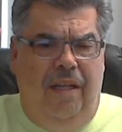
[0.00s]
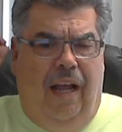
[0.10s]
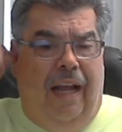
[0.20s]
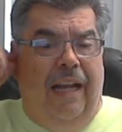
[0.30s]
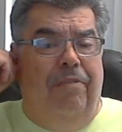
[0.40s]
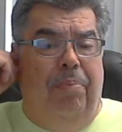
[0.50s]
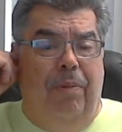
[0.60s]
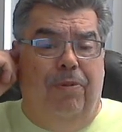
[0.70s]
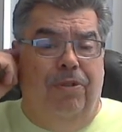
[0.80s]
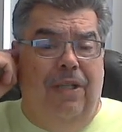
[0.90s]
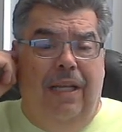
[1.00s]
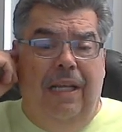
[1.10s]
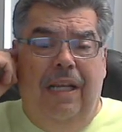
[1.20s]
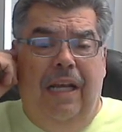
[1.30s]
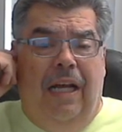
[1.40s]
I have people
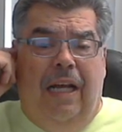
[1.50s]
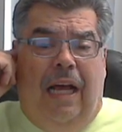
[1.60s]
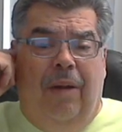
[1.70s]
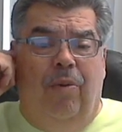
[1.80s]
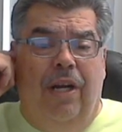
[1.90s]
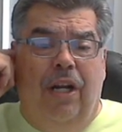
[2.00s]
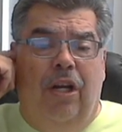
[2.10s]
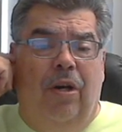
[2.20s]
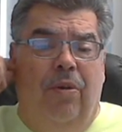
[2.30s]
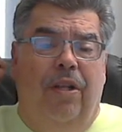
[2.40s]
say, I, I want to go